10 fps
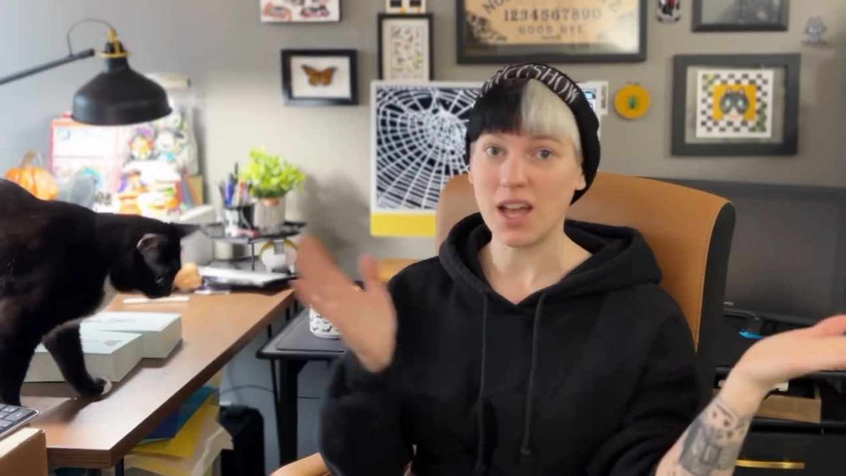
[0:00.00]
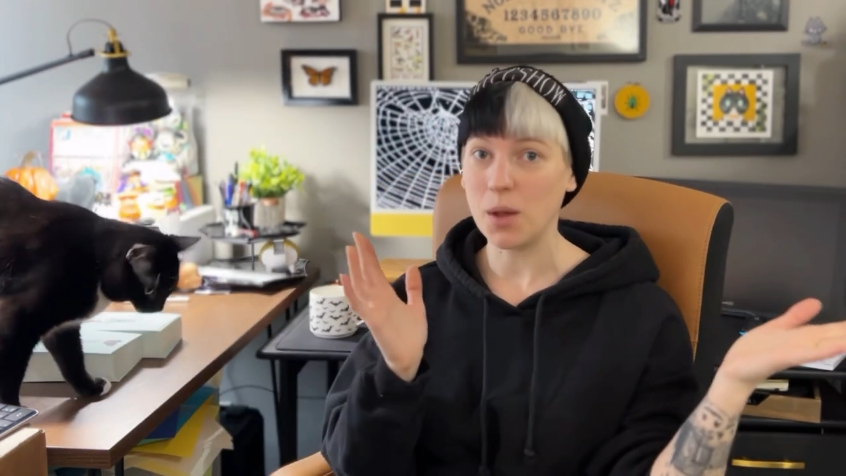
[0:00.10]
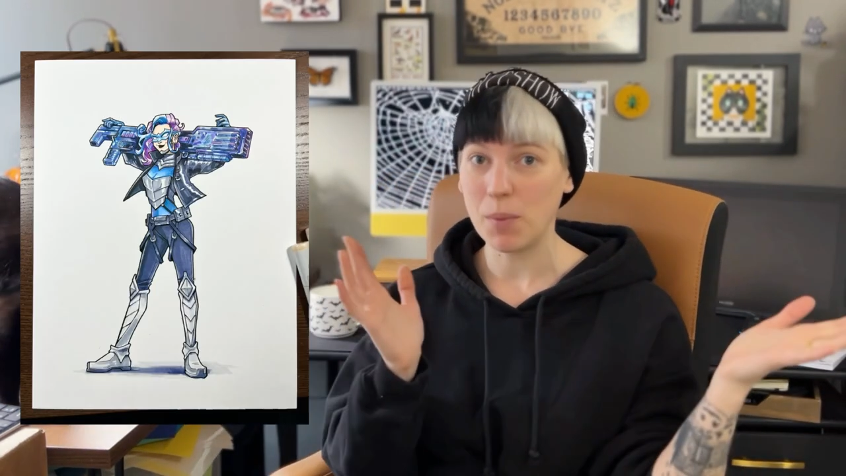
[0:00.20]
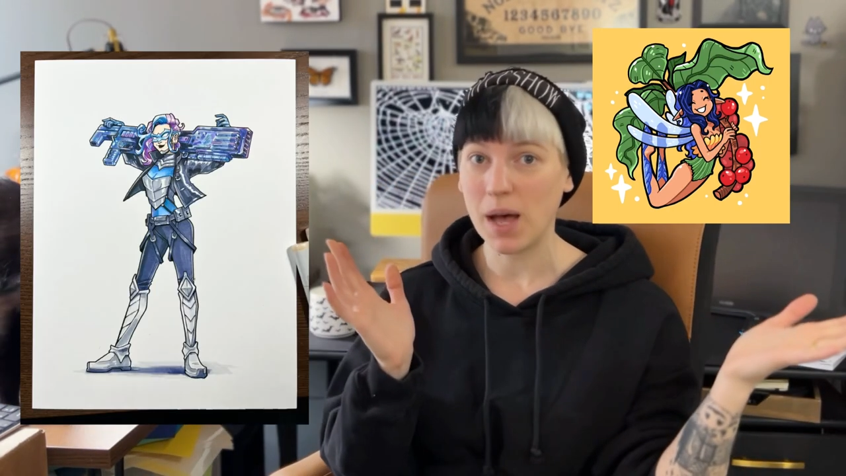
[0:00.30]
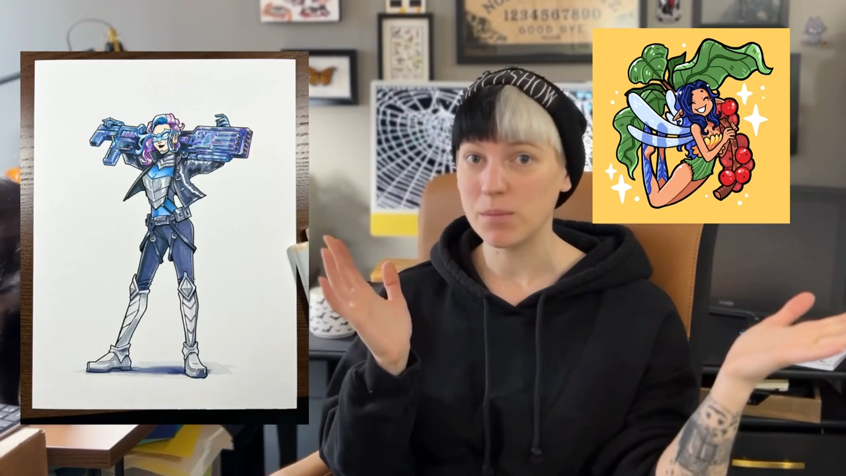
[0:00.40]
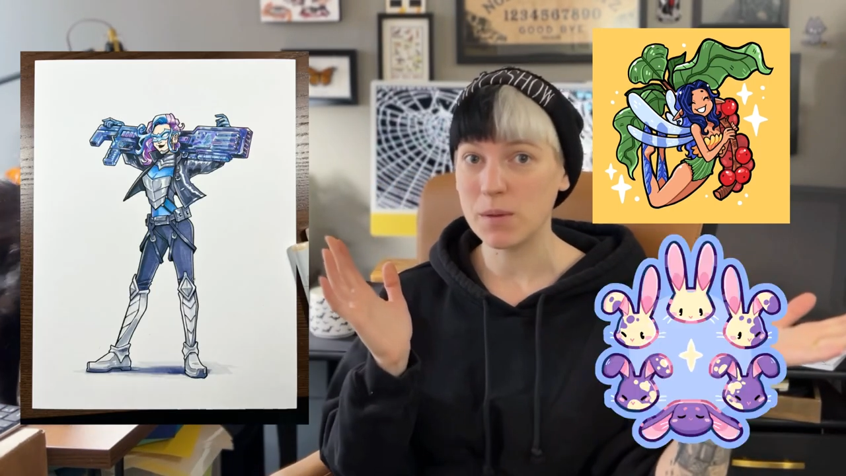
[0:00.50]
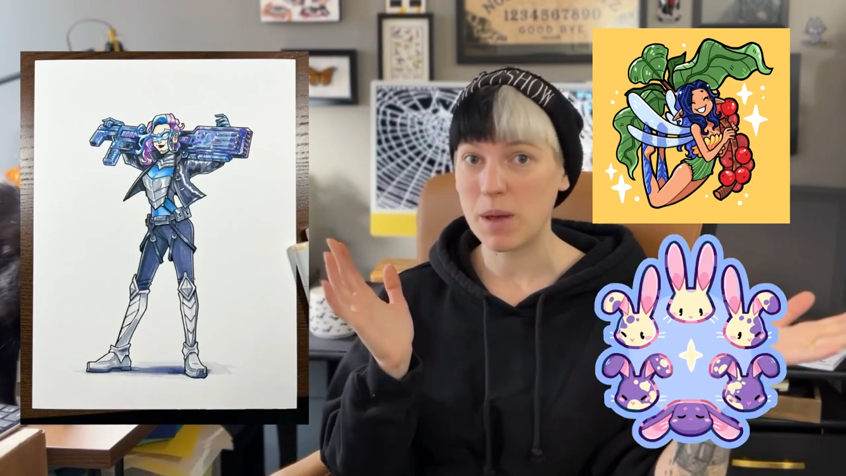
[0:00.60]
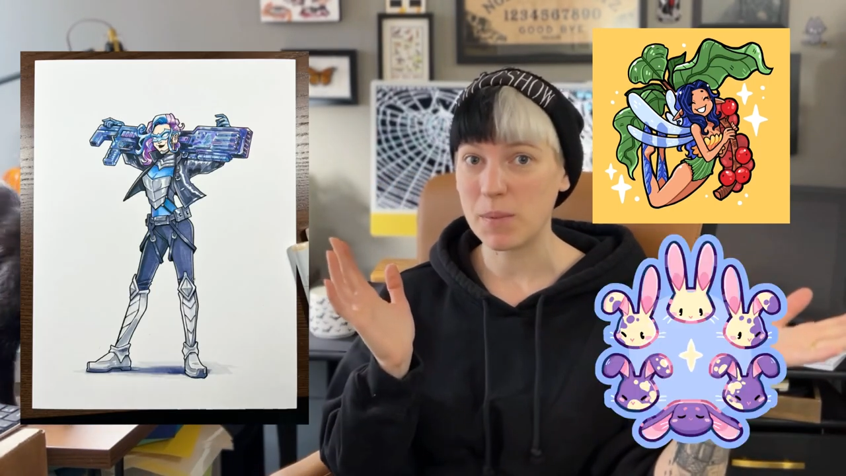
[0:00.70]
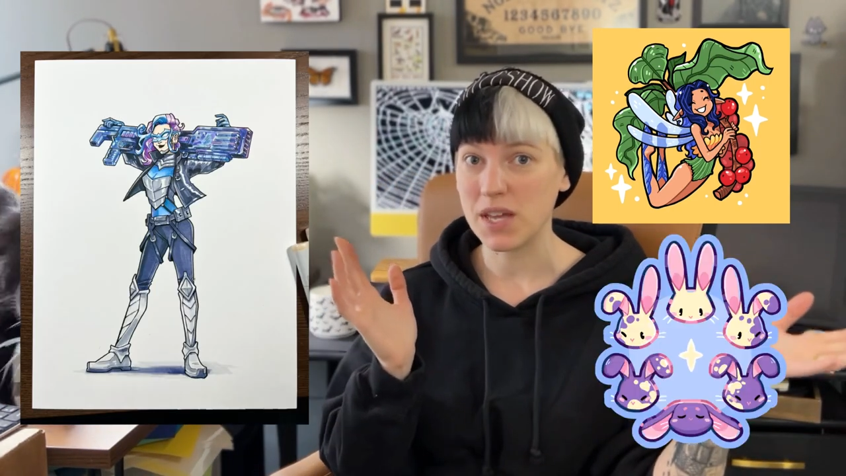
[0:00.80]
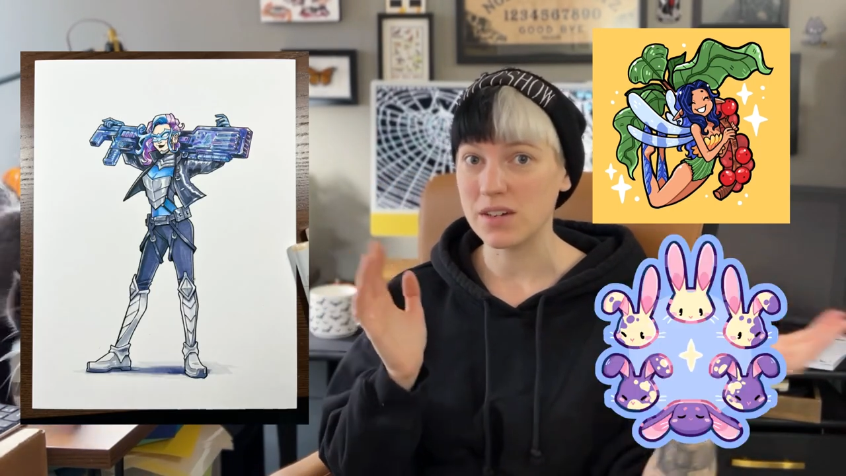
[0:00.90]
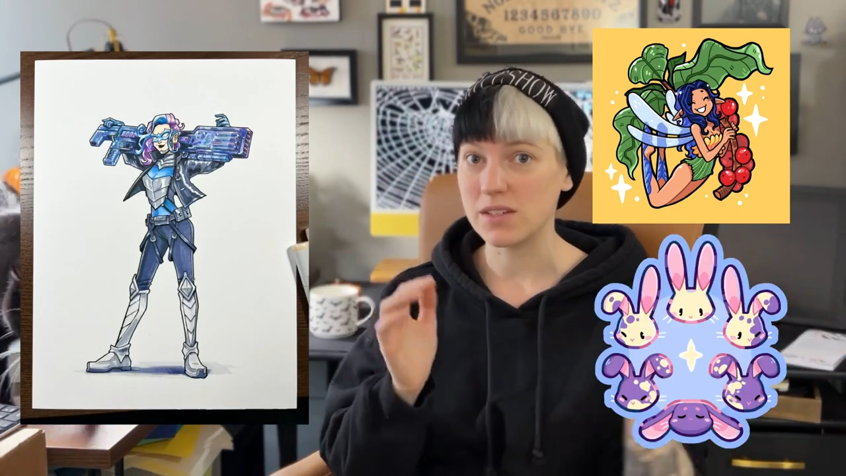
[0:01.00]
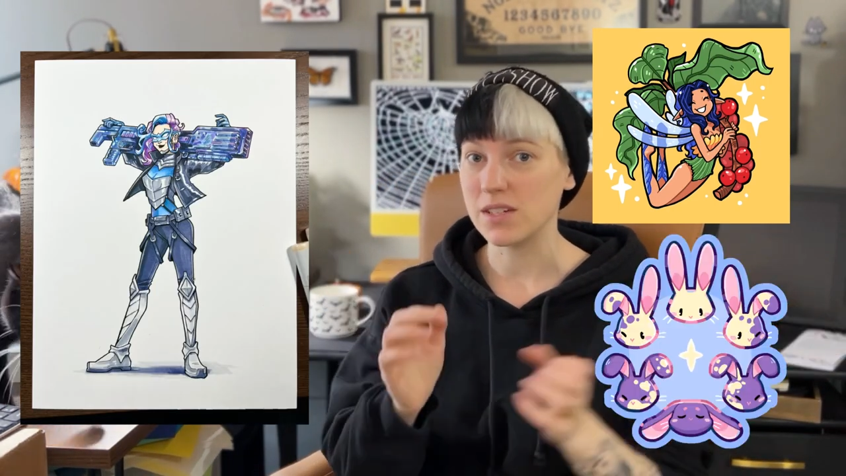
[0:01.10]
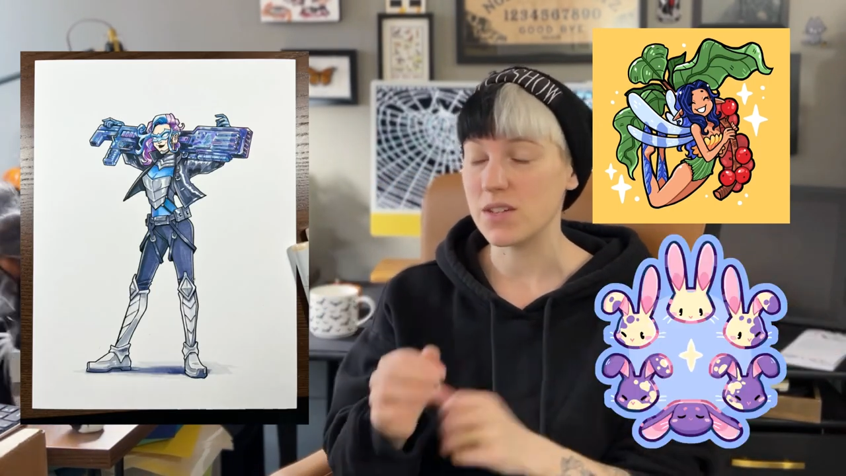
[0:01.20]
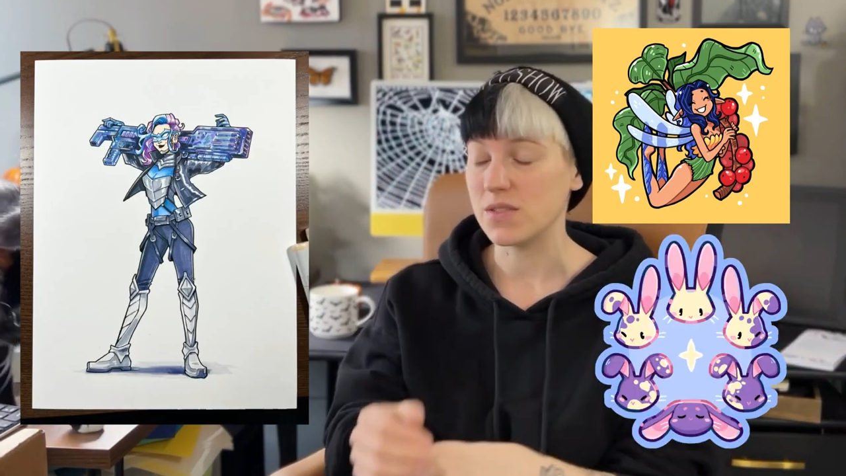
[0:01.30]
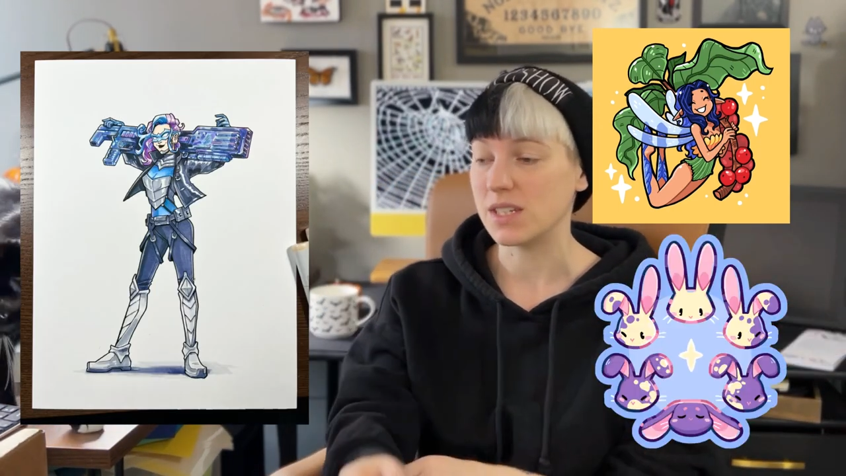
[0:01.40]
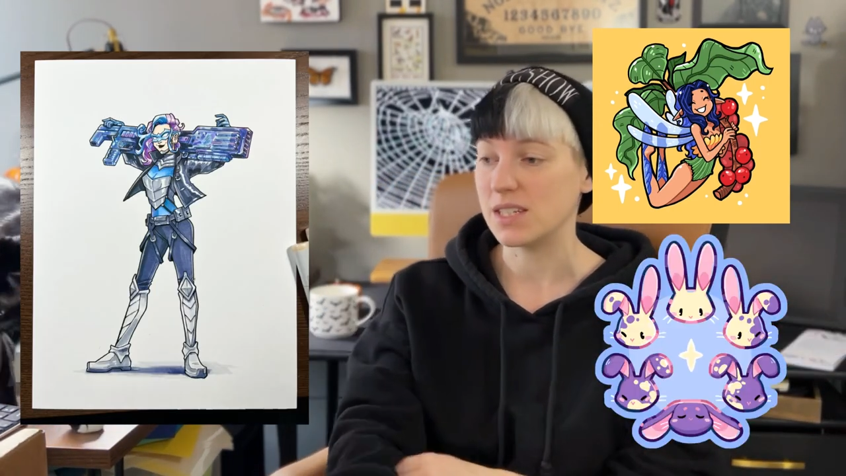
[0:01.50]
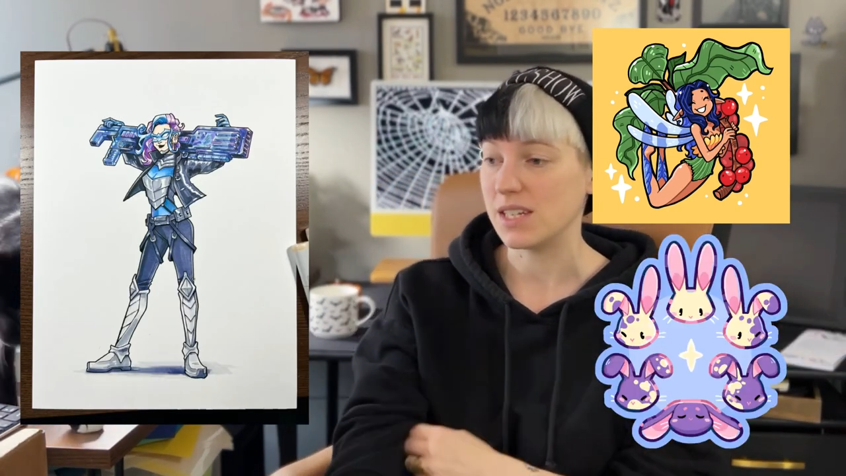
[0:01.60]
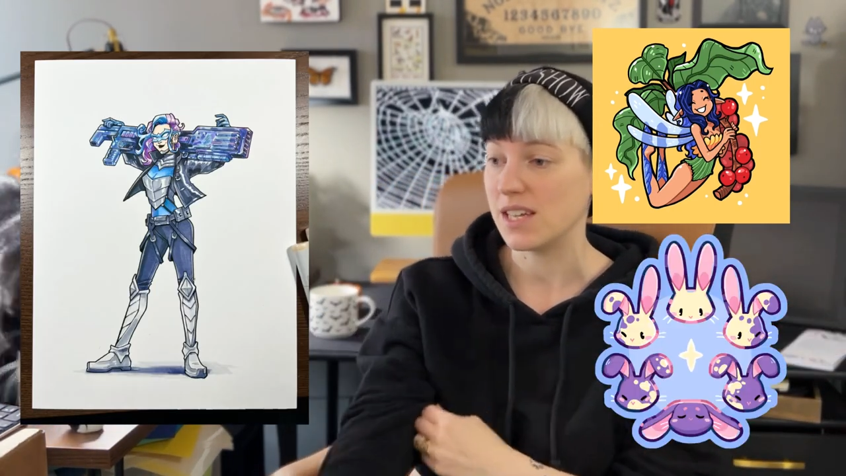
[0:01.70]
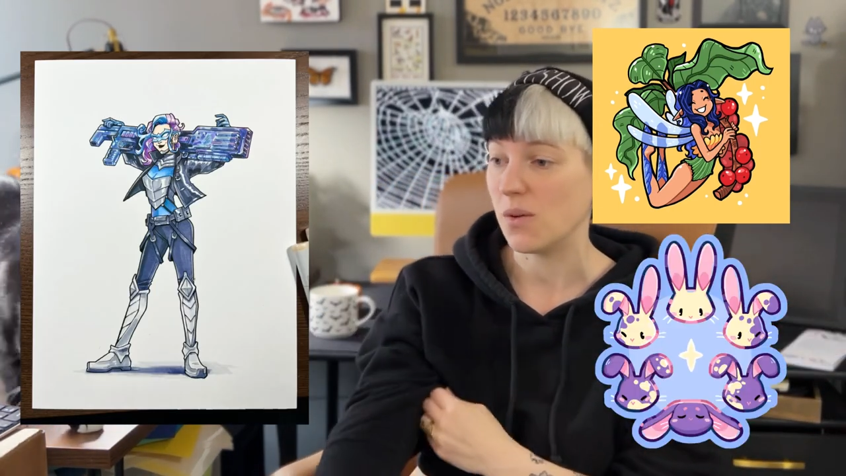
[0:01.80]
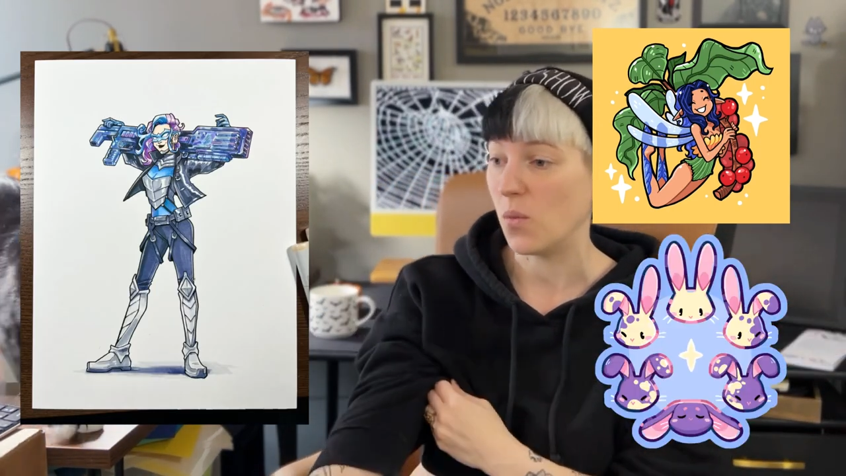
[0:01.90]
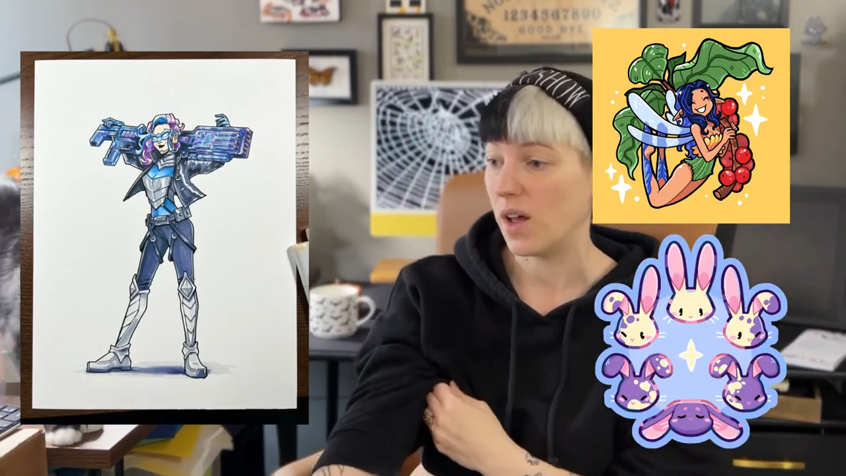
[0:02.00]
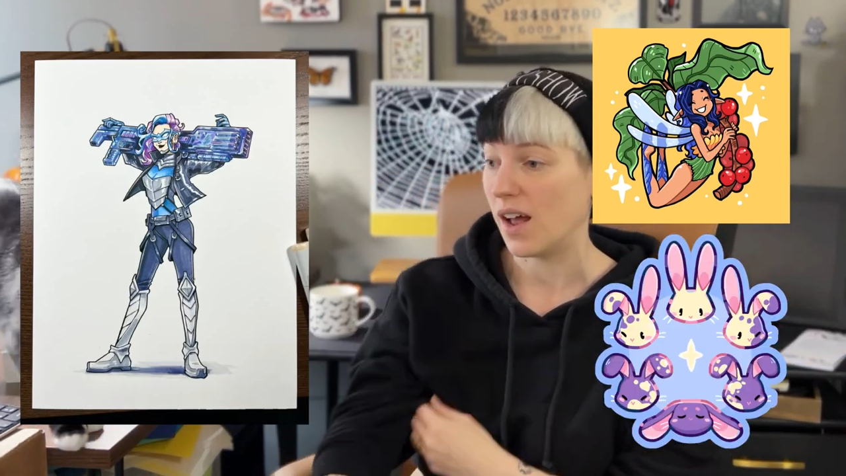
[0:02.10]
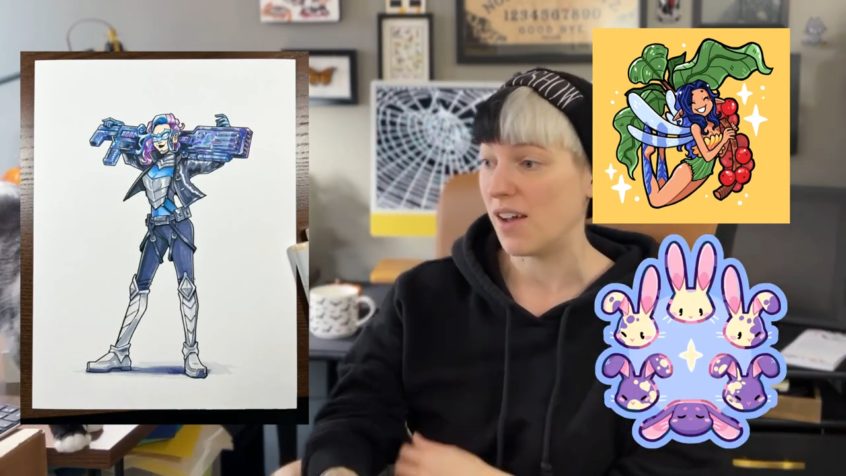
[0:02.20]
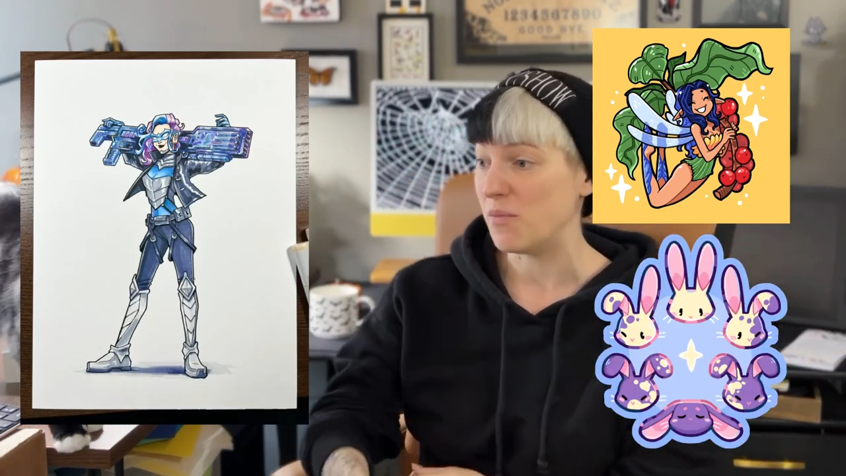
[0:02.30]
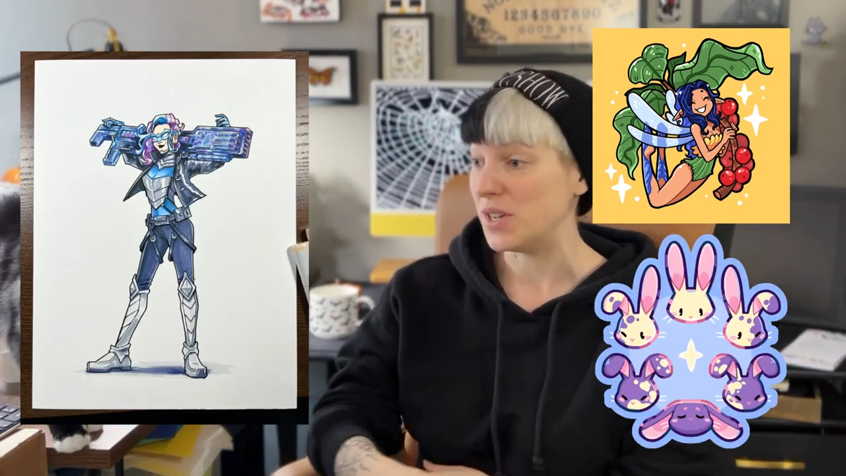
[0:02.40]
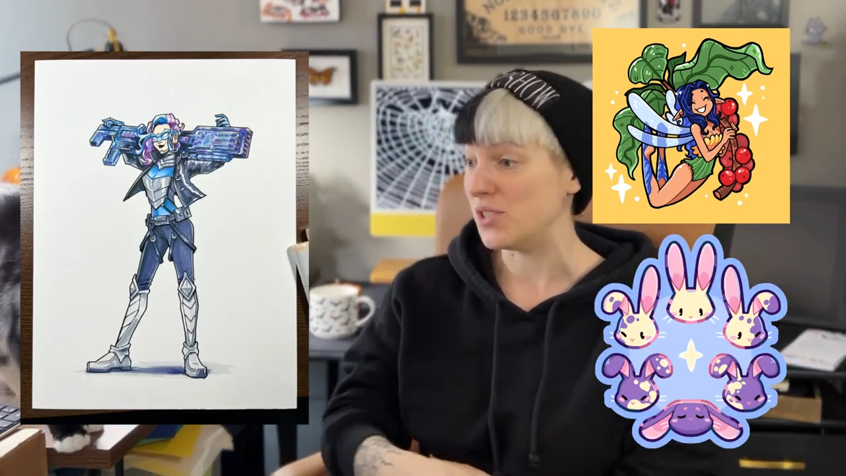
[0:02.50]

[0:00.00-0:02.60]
I'll pop them up here so you can see what I've been